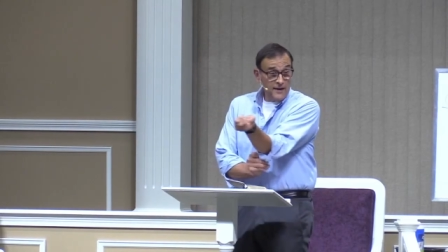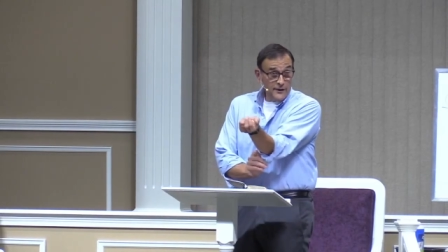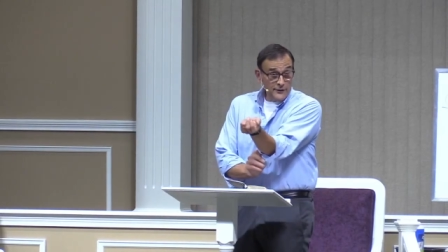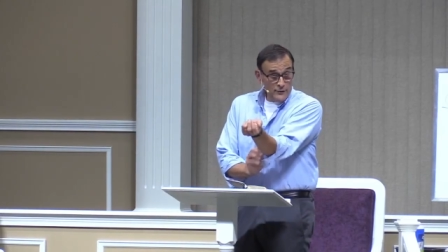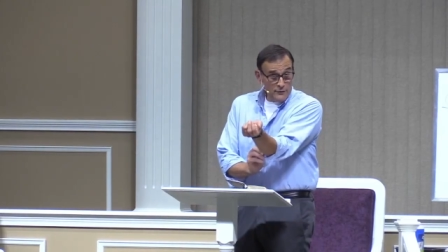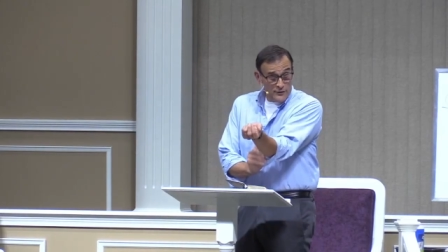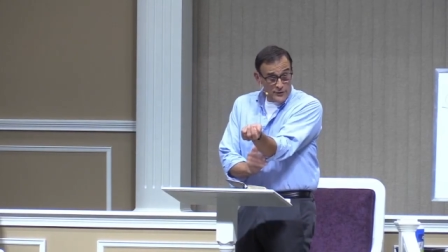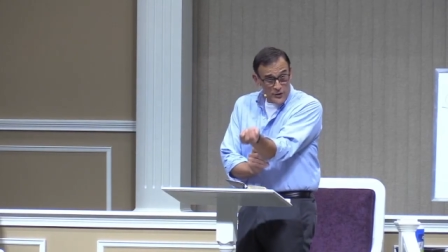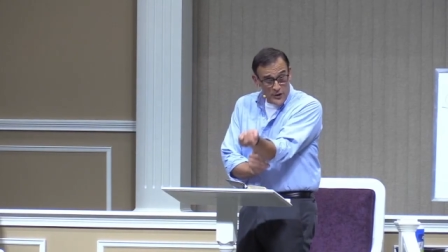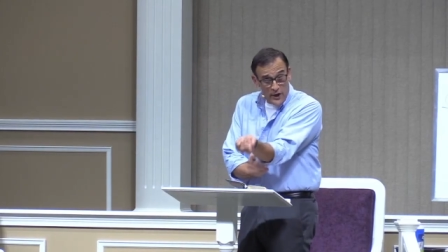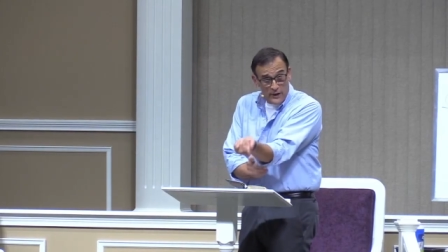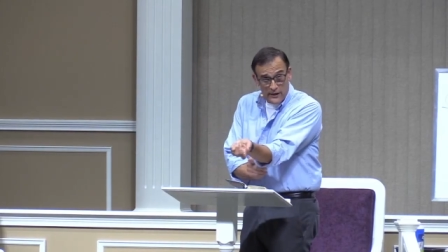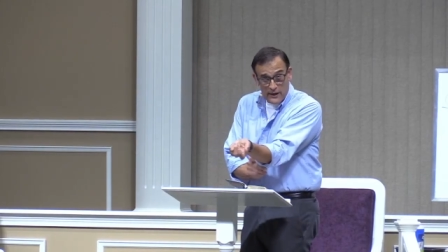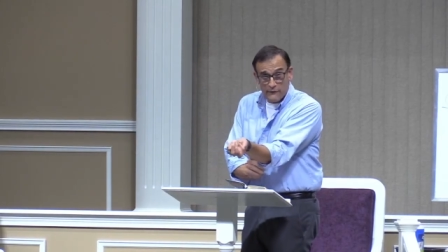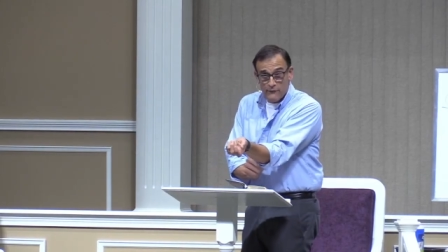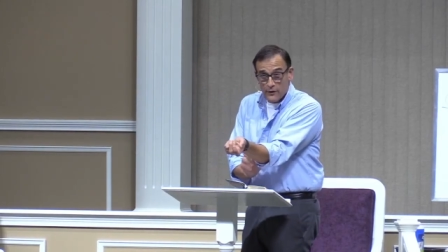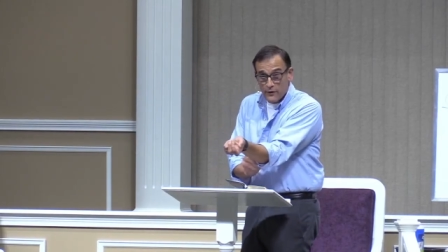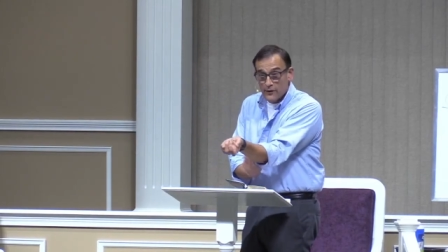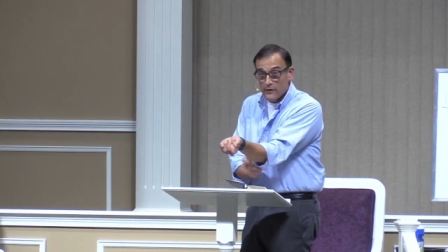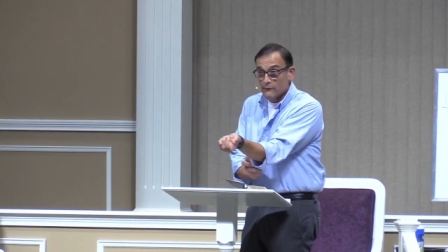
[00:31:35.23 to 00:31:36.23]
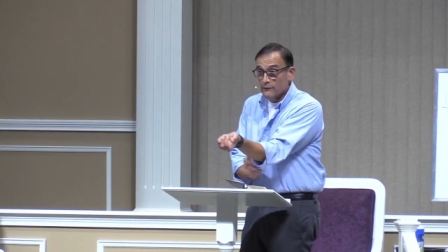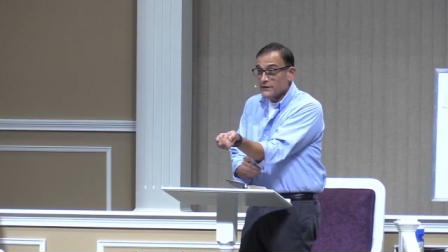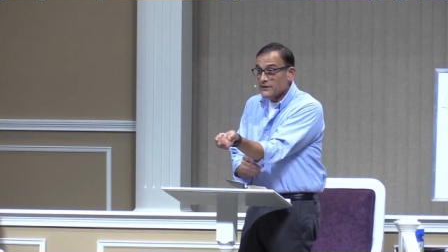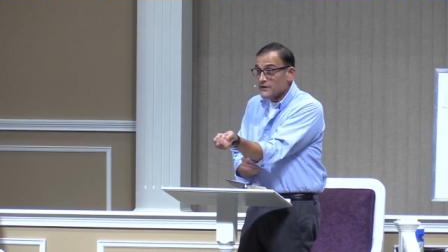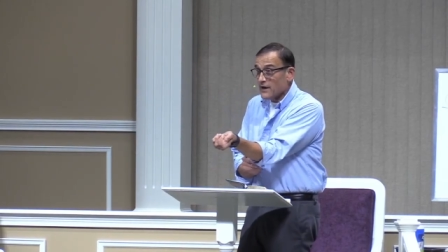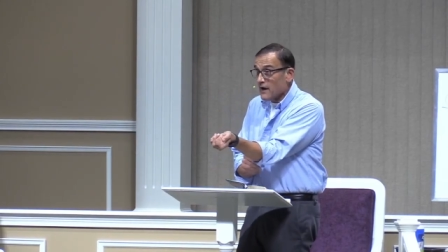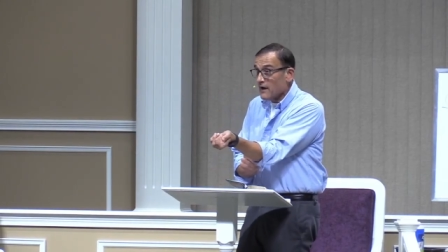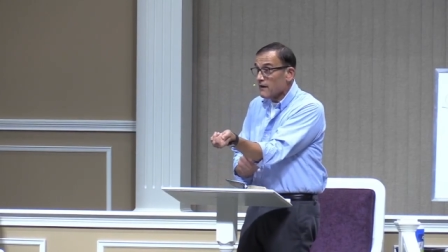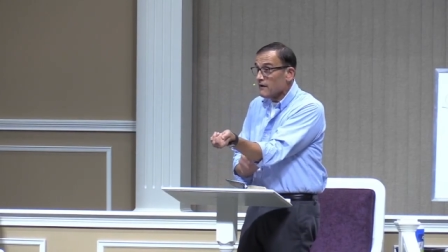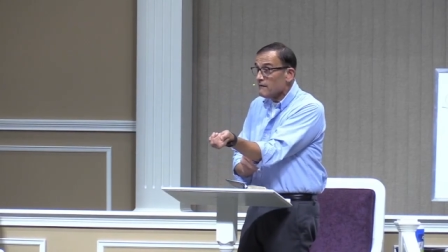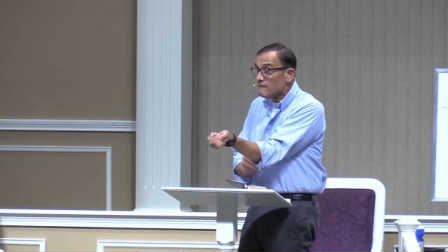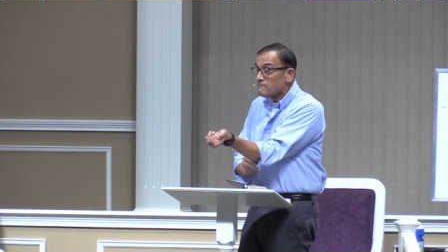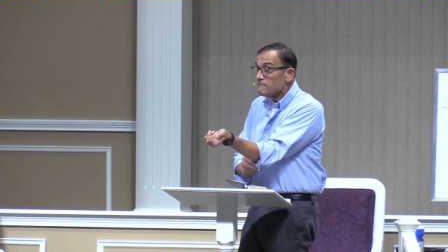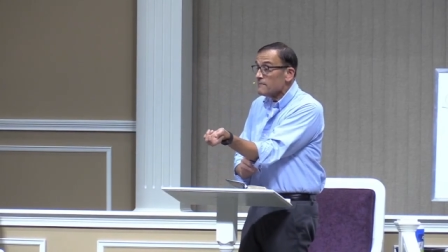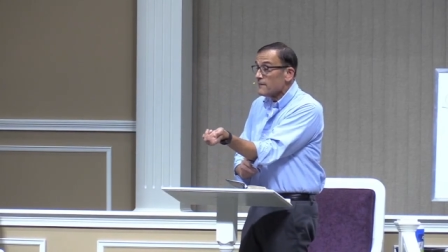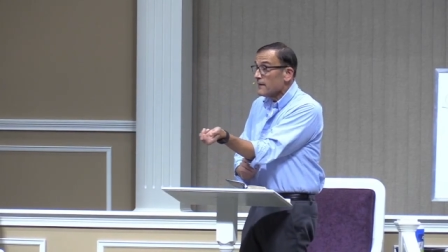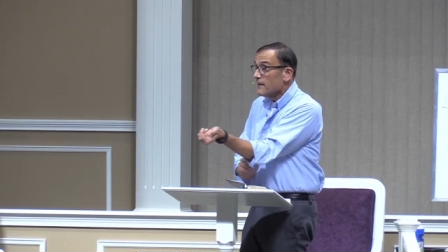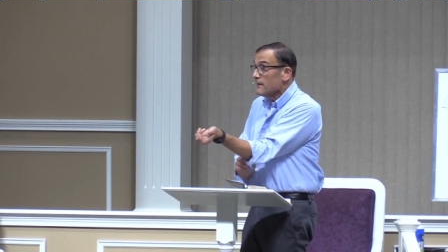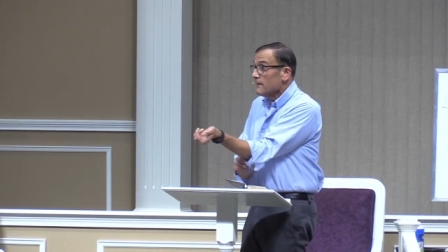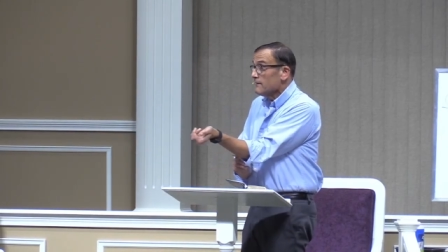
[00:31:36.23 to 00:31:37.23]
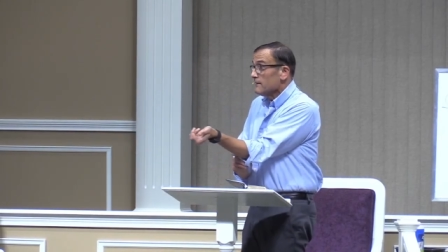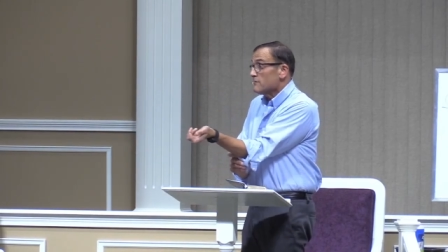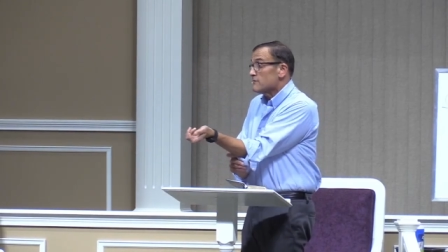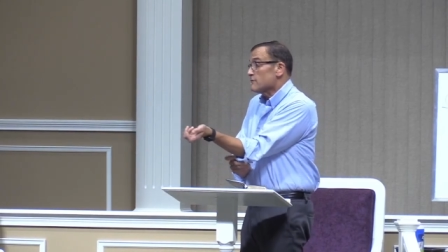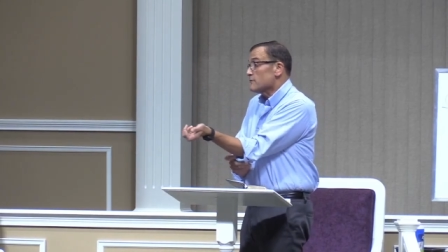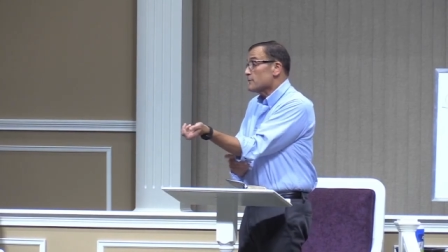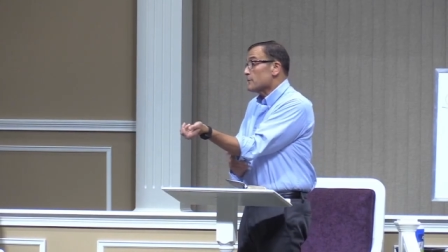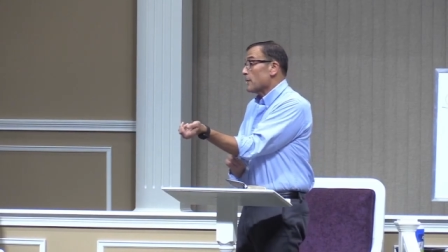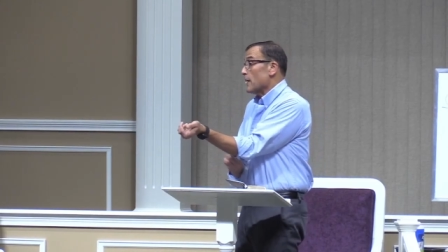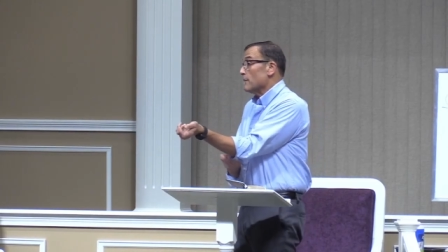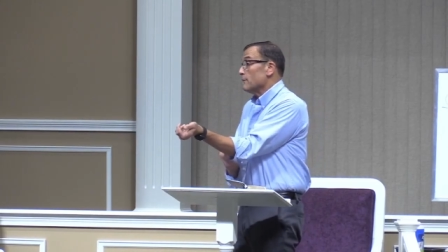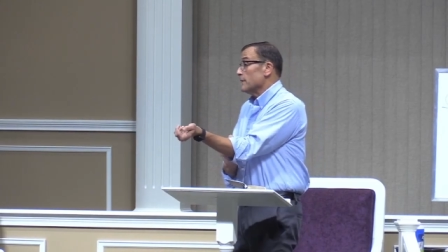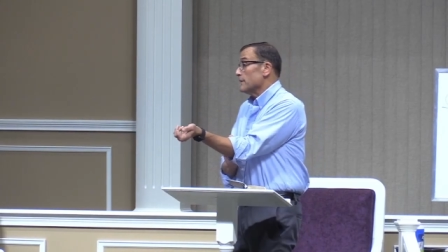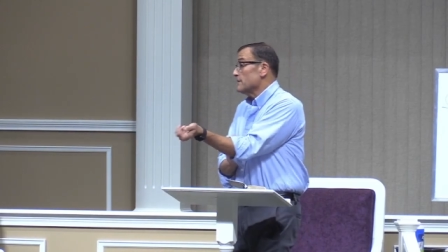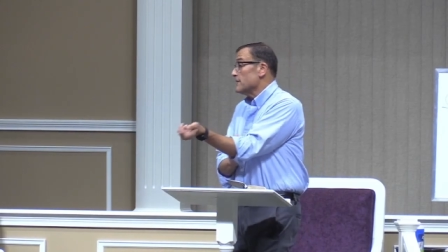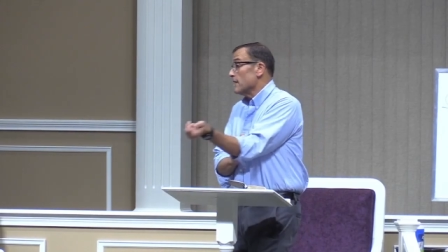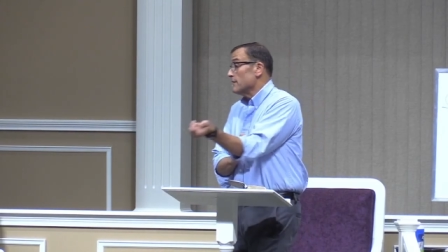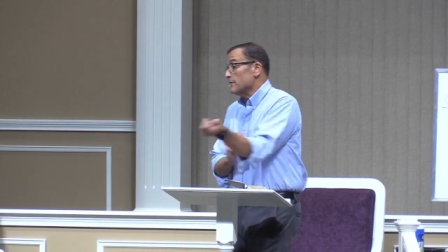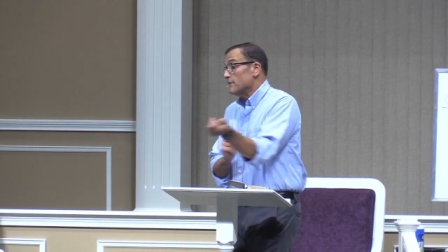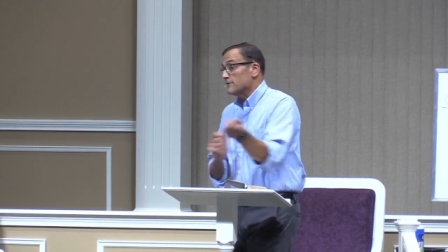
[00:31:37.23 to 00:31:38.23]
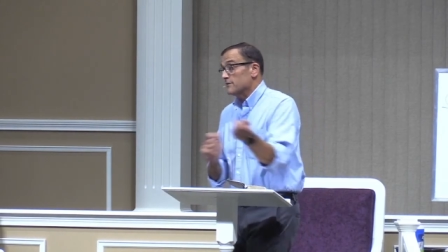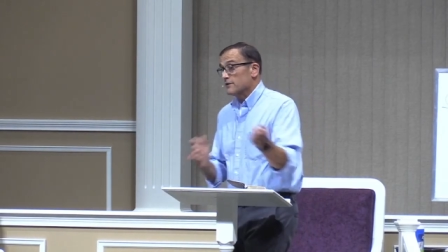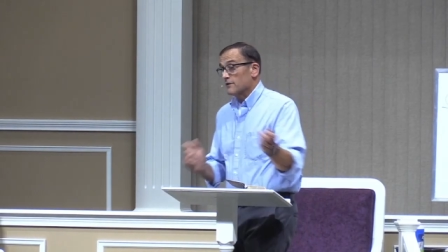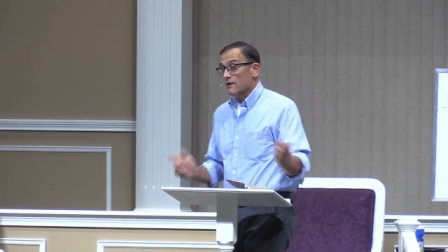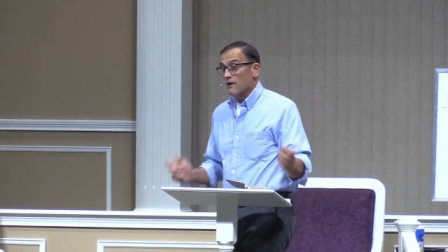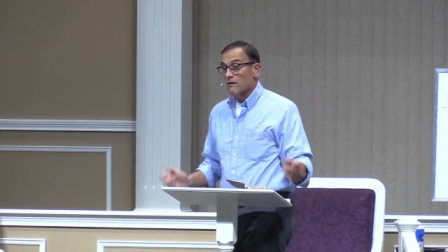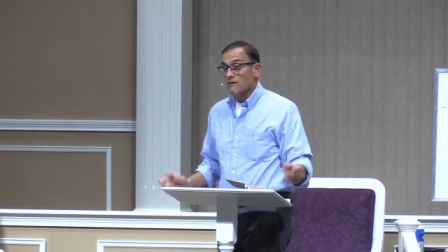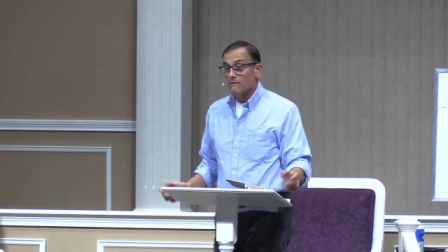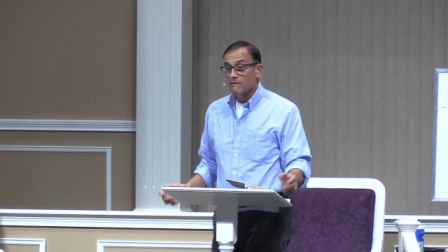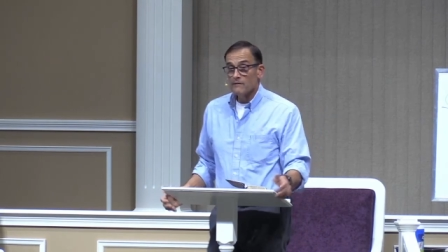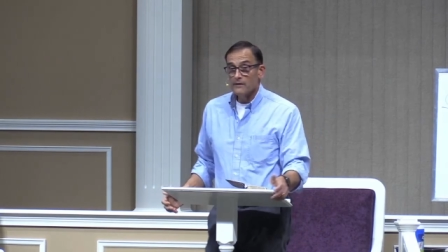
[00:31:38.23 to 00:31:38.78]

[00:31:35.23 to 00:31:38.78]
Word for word: you and Chuck ever going to retire? This was probably 10 years ago.